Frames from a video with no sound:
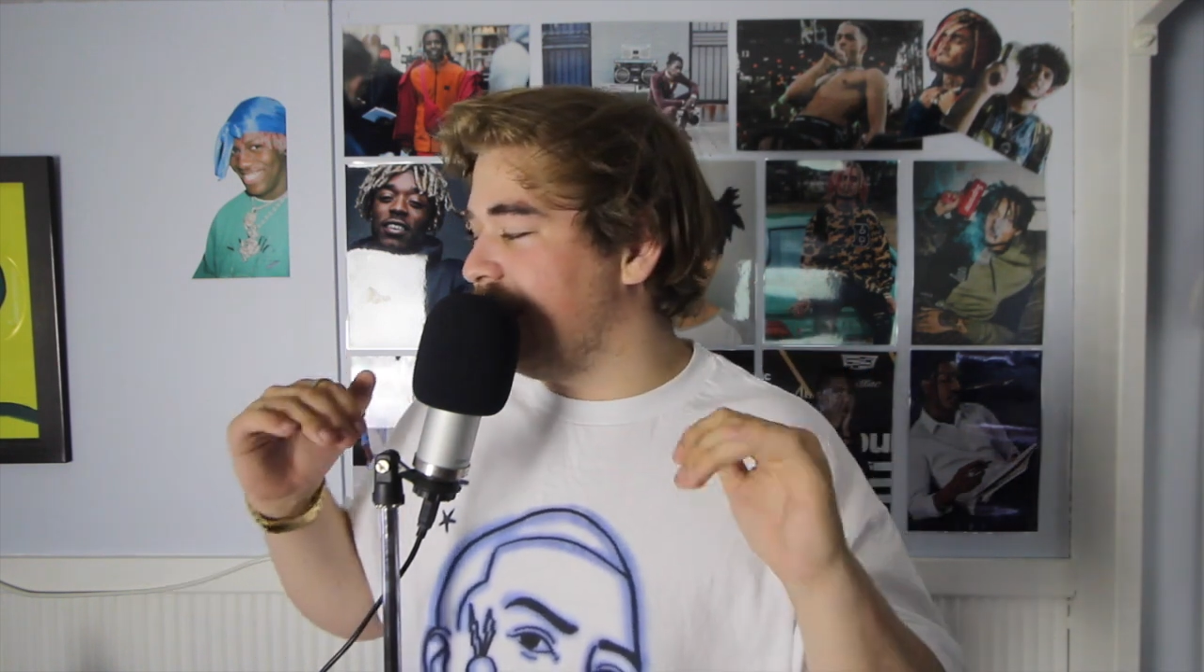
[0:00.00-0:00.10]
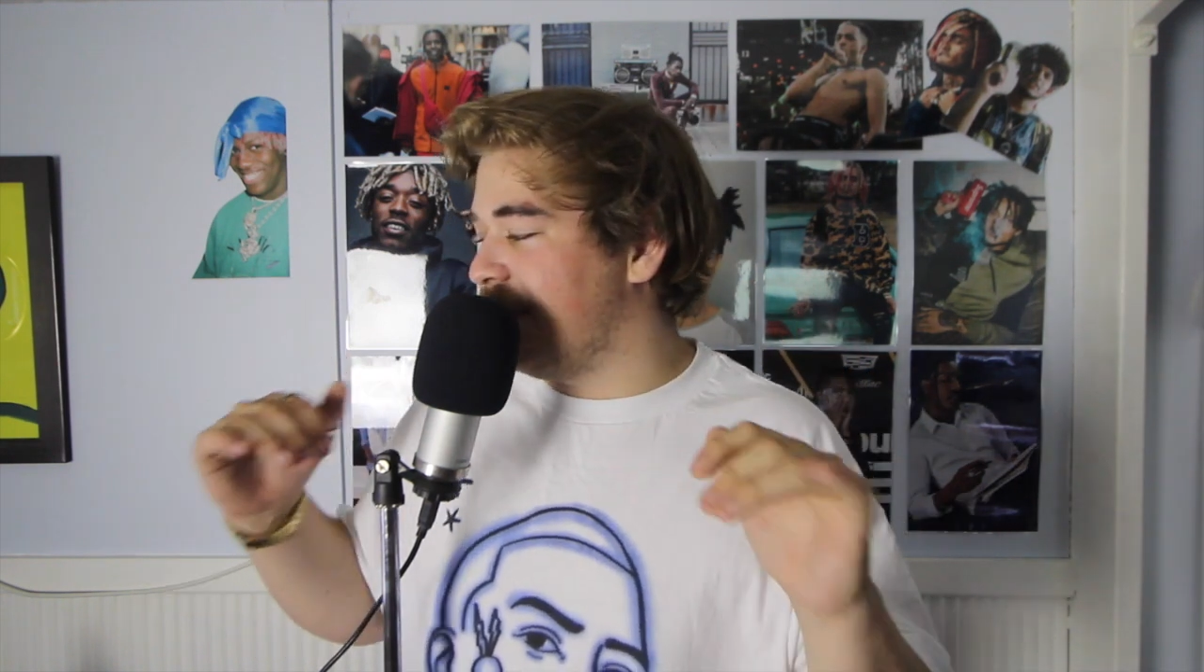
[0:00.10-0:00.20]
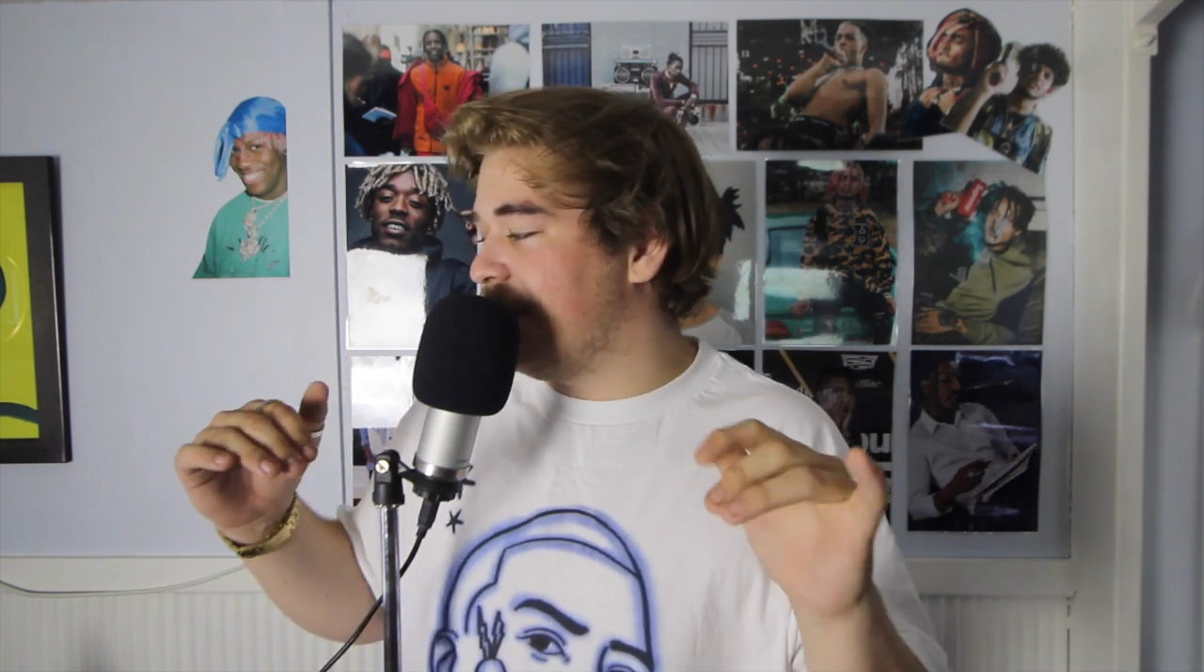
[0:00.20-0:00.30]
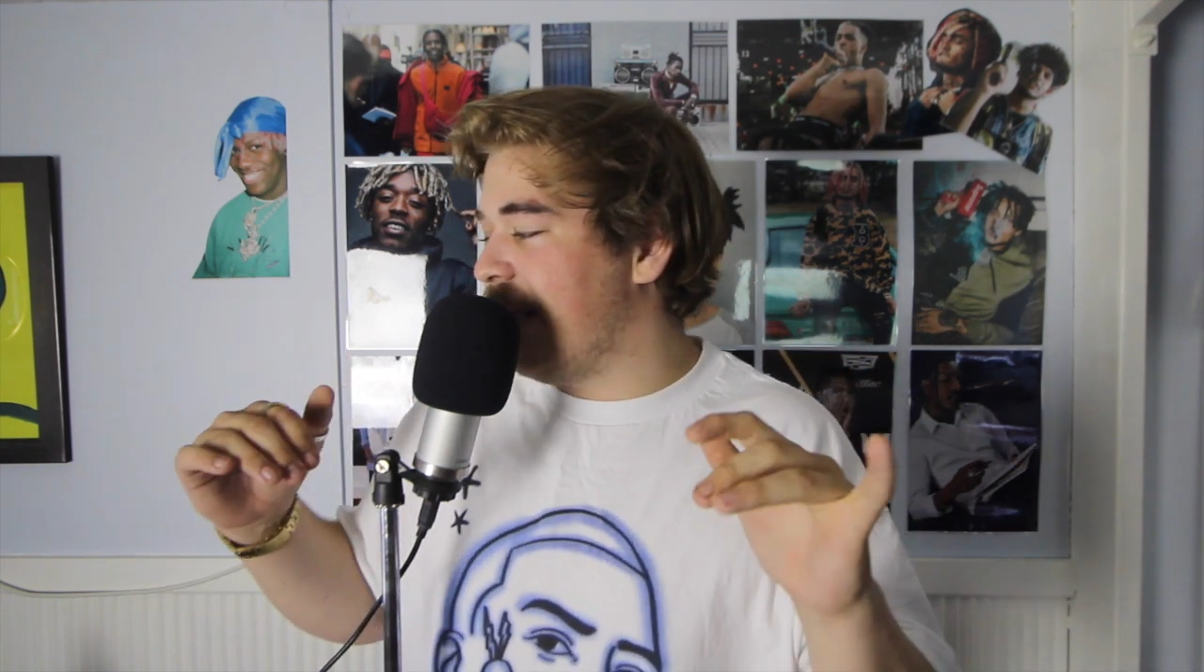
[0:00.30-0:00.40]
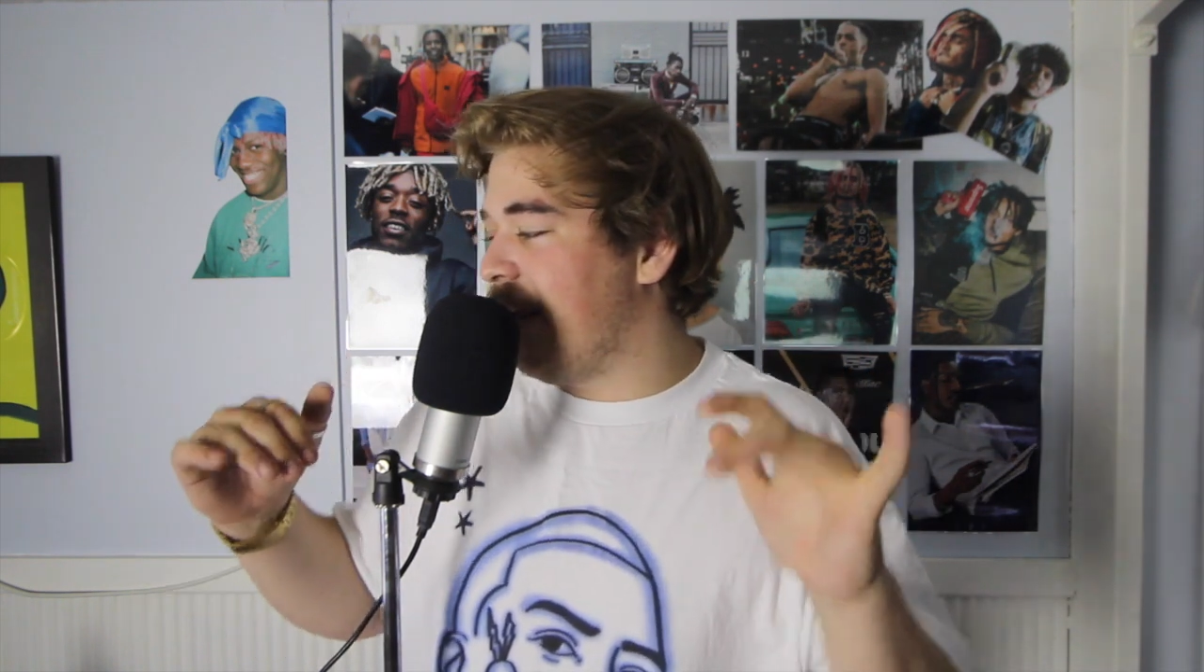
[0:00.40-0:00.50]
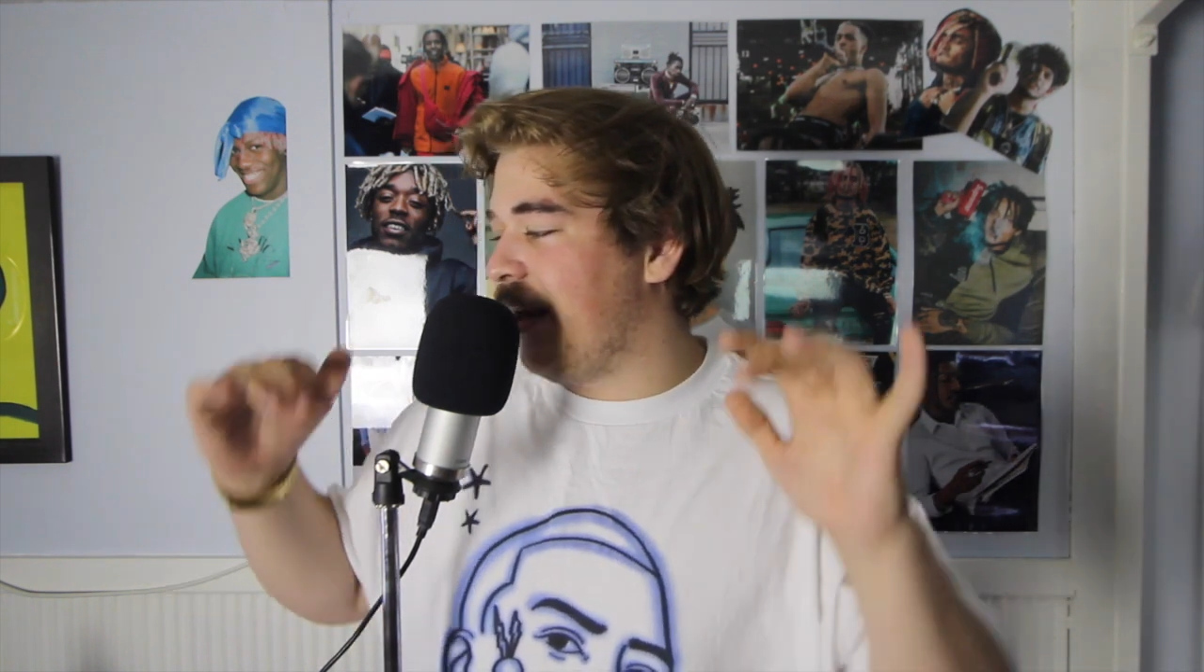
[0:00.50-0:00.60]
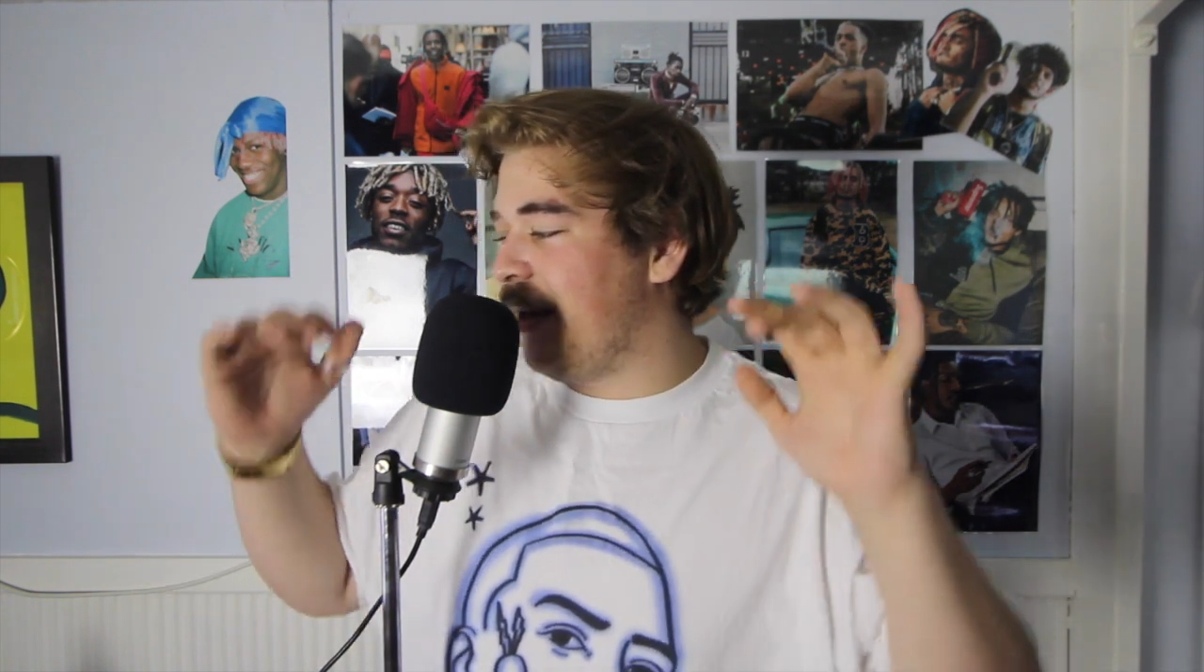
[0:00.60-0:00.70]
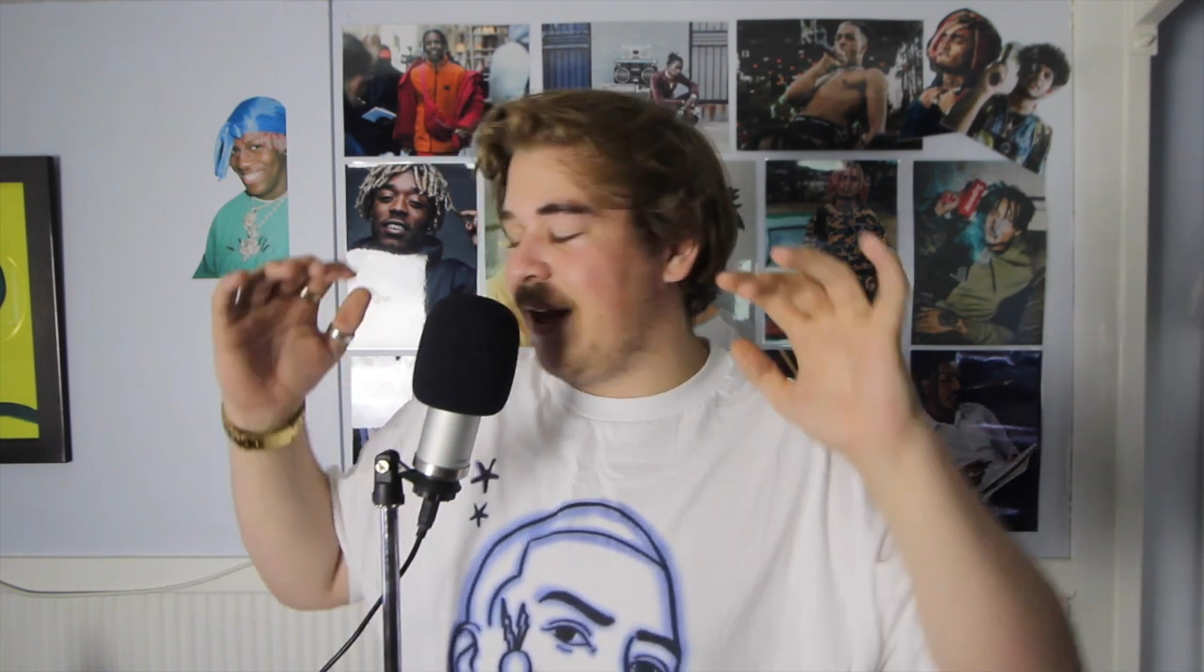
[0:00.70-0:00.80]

insane,